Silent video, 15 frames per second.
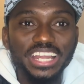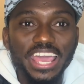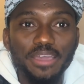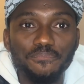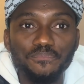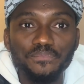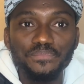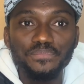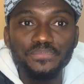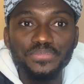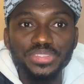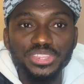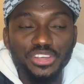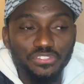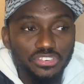them.
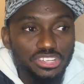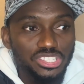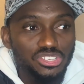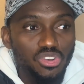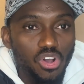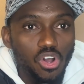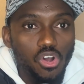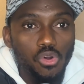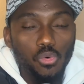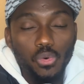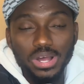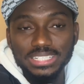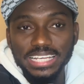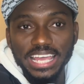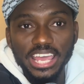The first goal was a